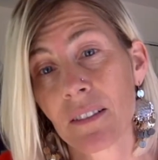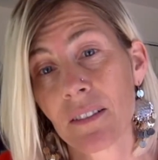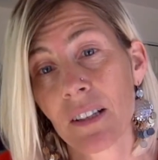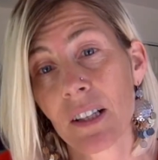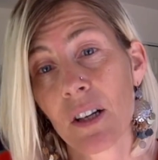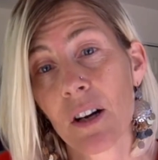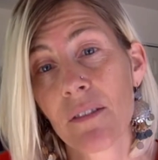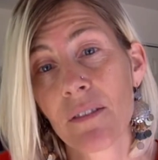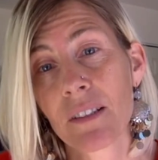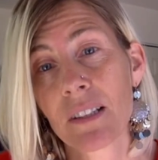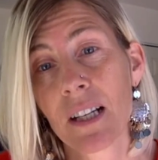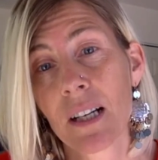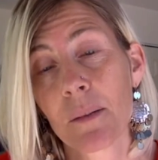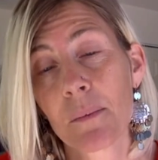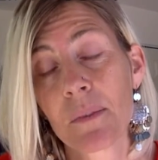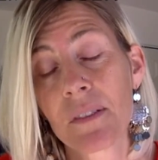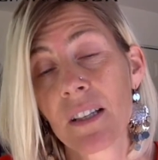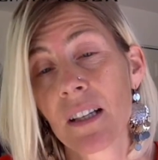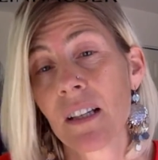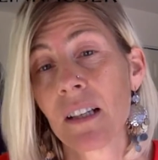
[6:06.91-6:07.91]
Right?
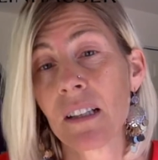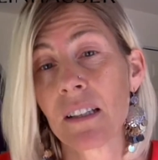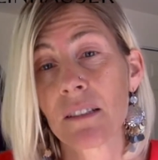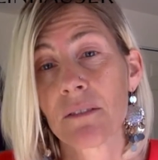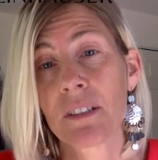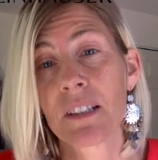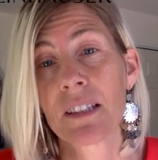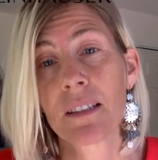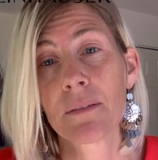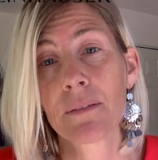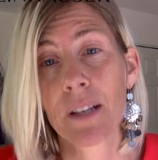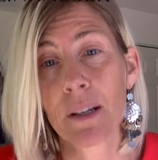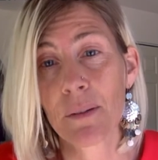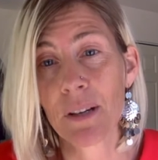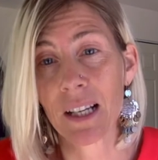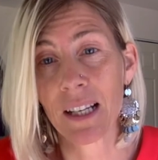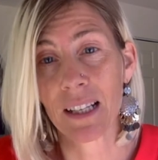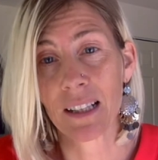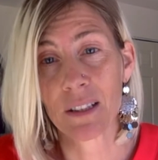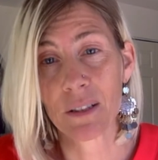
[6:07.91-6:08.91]
Oftentimes, the reason why we
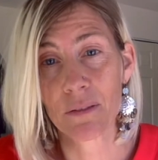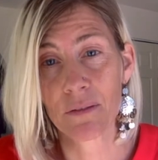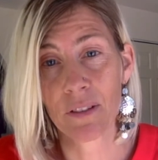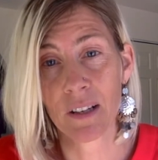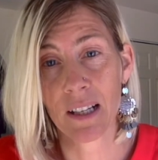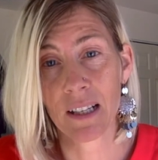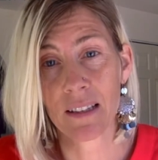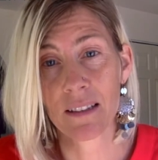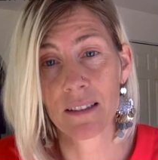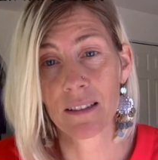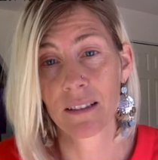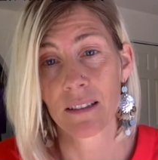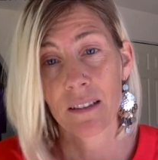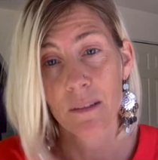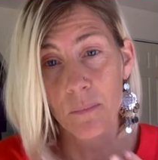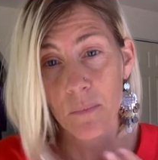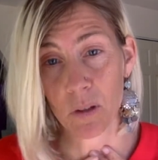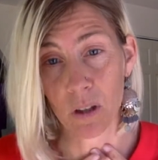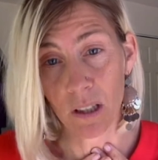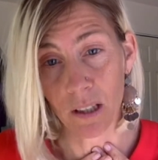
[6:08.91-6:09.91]
get into fights,
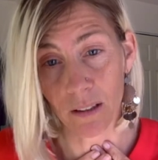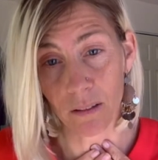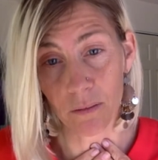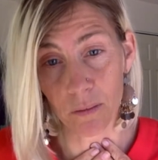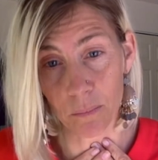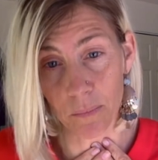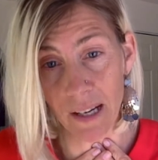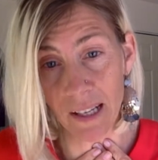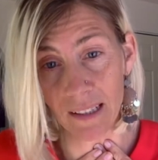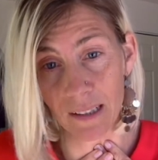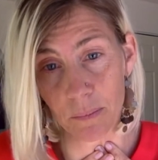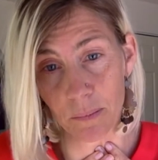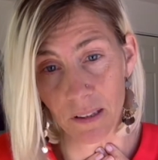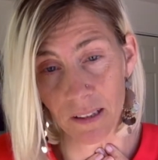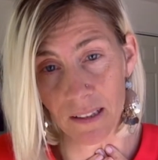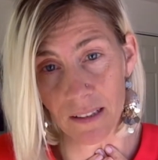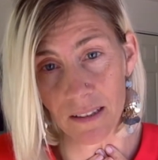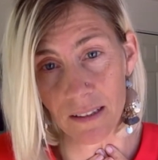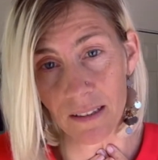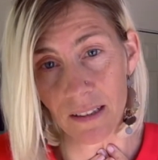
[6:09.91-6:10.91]
I'm talking from my
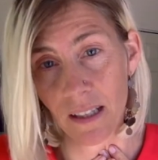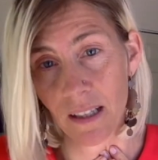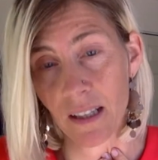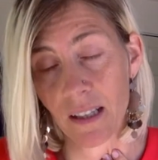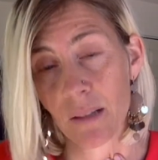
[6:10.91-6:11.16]
experiences,